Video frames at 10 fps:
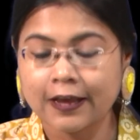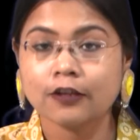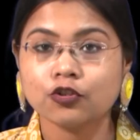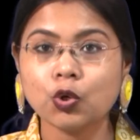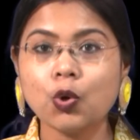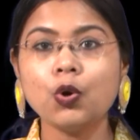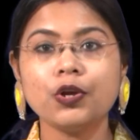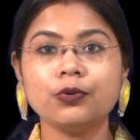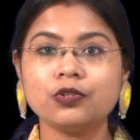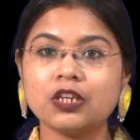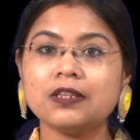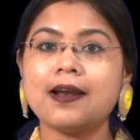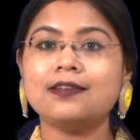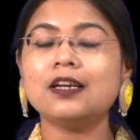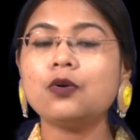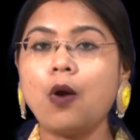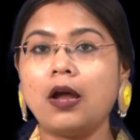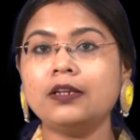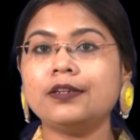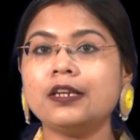So you see, there is a
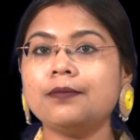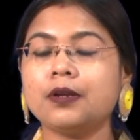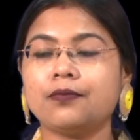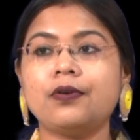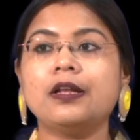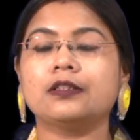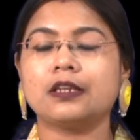qualitative difference.